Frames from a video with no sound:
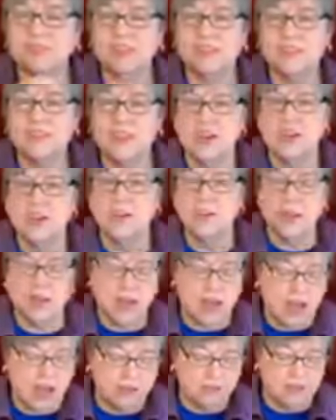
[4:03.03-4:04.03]
So
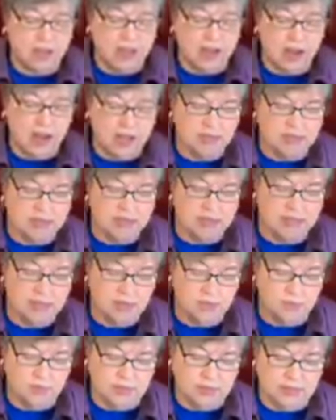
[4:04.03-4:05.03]
I've got hot
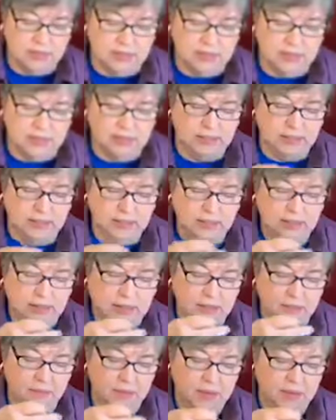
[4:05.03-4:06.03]
tea with a little
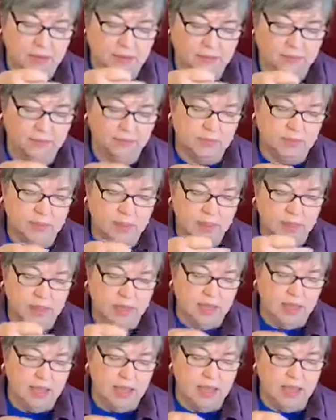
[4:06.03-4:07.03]
lemon,
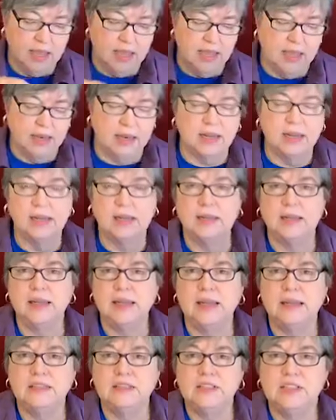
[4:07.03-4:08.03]
and
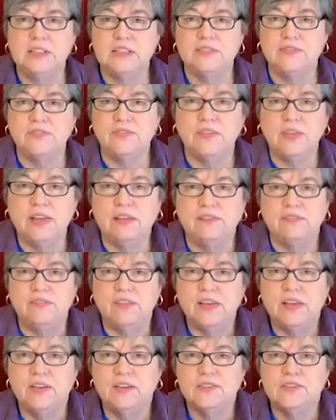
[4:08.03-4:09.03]
it
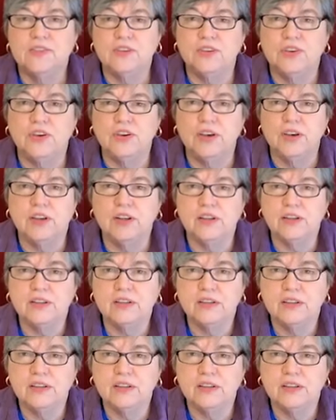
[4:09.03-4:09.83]
feels good.